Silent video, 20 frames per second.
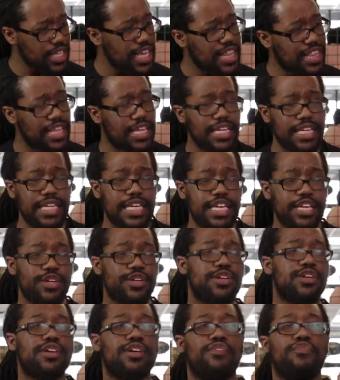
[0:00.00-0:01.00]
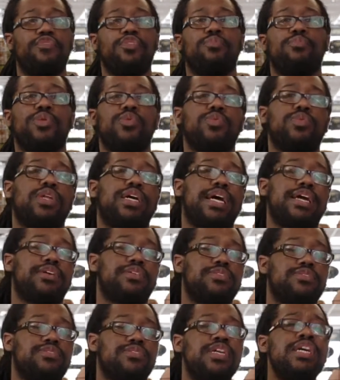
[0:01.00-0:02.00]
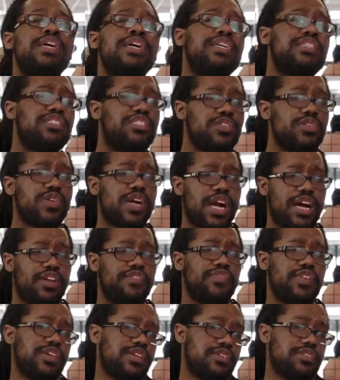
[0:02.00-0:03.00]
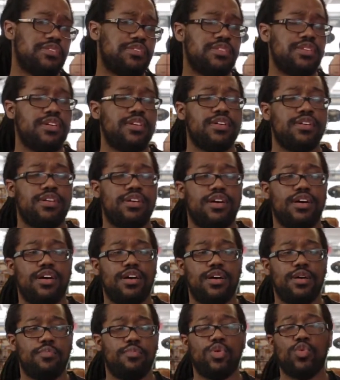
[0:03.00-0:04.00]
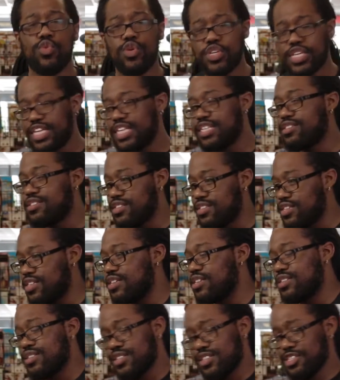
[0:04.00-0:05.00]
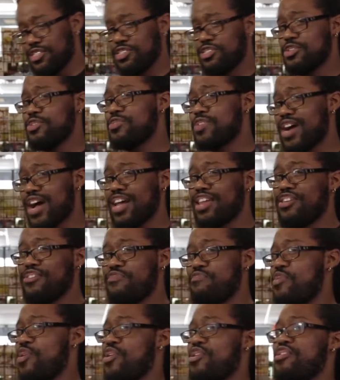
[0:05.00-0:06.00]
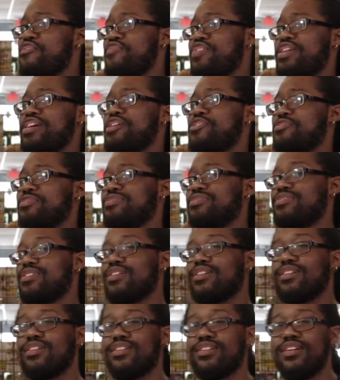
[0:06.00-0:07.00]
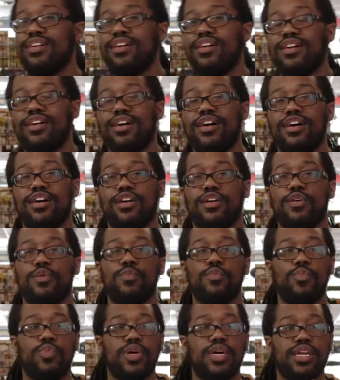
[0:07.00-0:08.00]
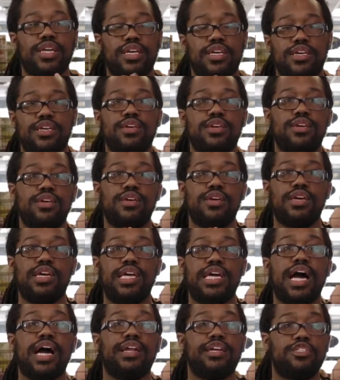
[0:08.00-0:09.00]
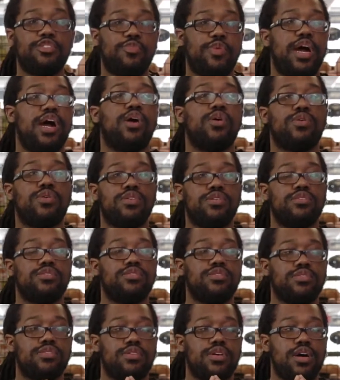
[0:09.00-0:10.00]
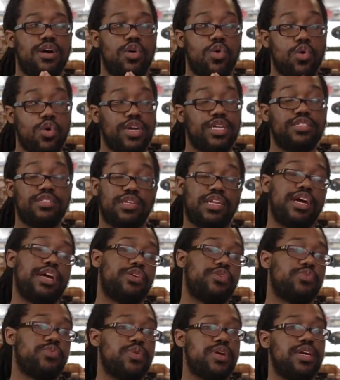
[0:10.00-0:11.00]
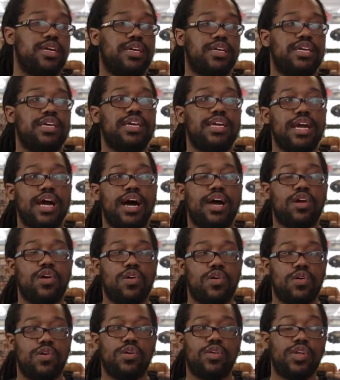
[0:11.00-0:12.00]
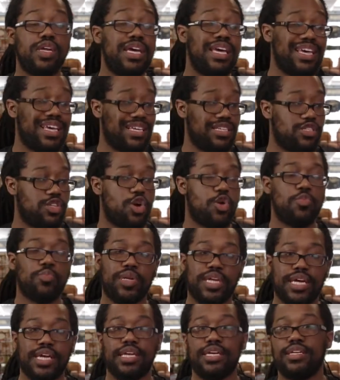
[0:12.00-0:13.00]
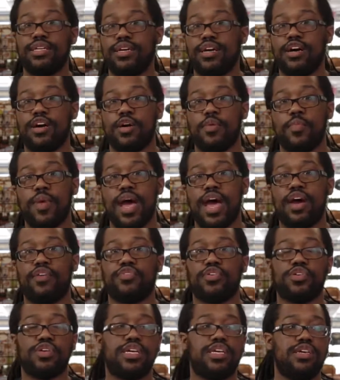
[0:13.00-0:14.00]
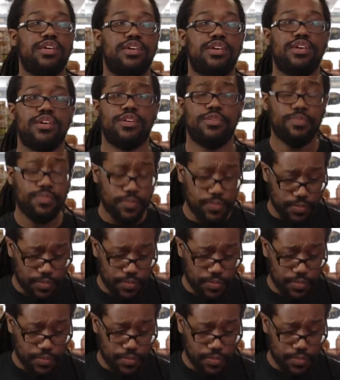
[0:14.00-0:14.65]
the leader of the Blue Lanterns, still kind of is, but we'll get to the still kind of part of it here in a second. But he got his powers, or his lantern ring, he got on his home planet after he